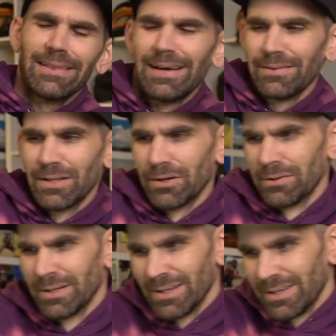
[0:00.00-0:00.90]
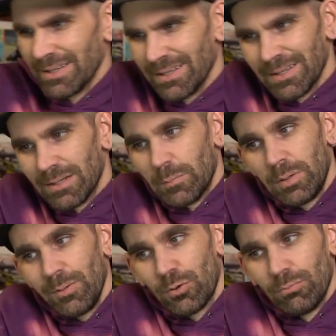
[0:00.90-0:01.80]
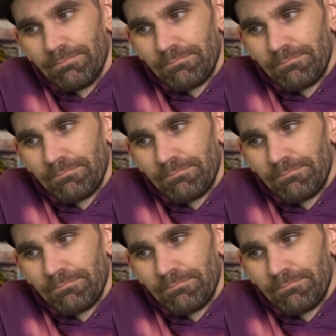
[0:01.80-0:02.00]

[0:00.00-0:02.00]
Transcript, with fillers: loud though. But it'd be cool.